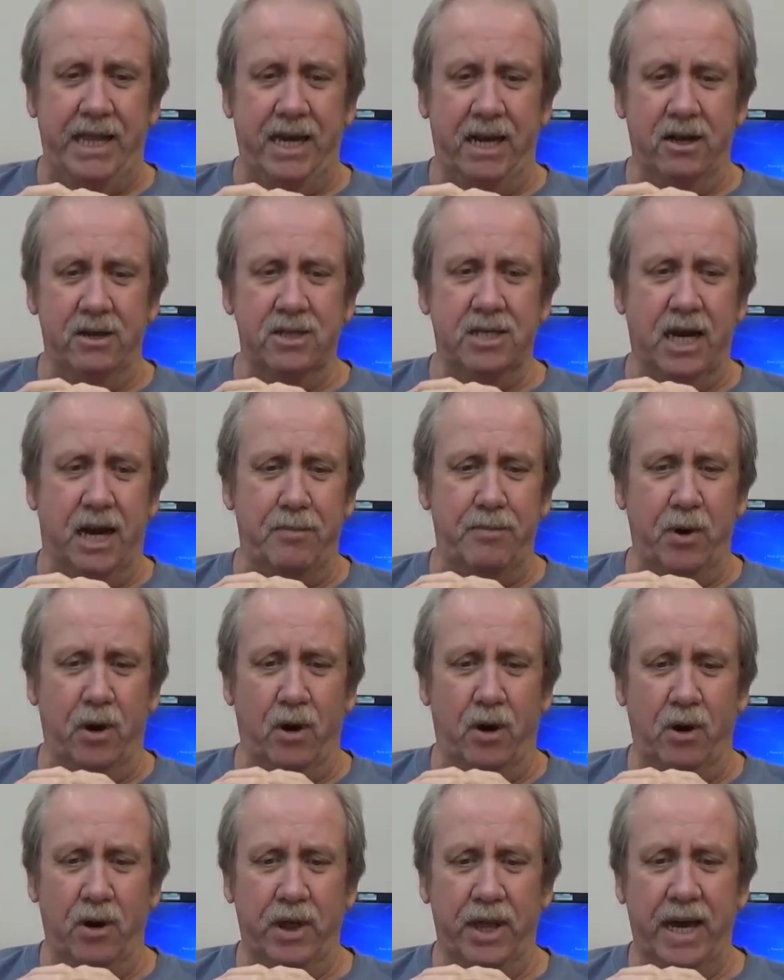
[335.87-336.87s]
then on top of
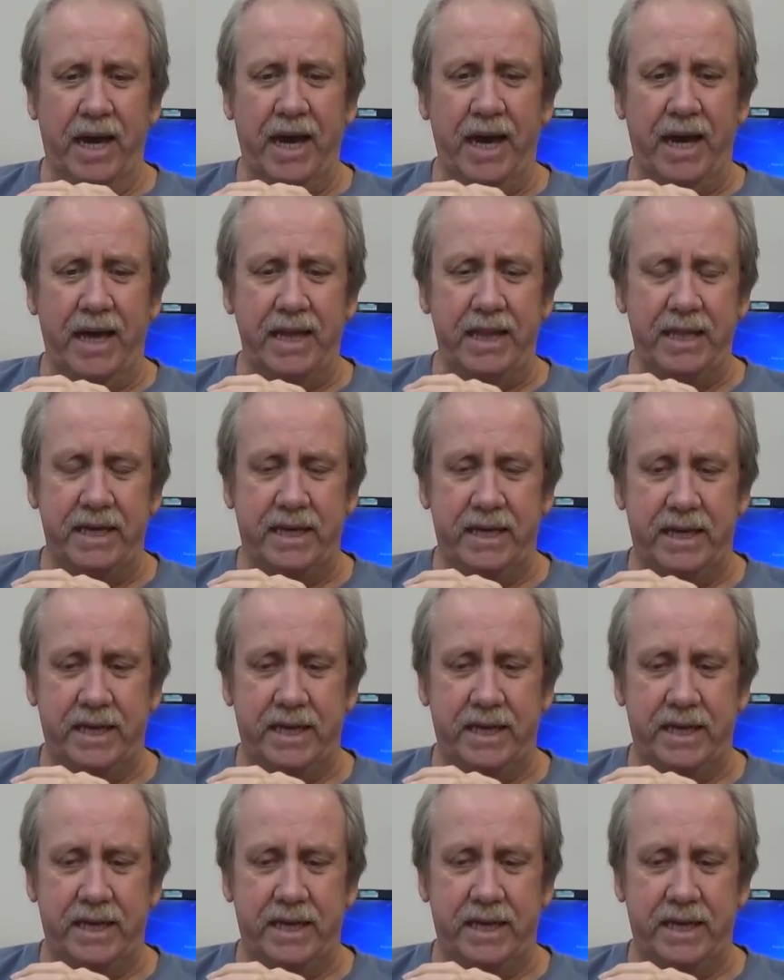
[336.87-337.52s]
all that,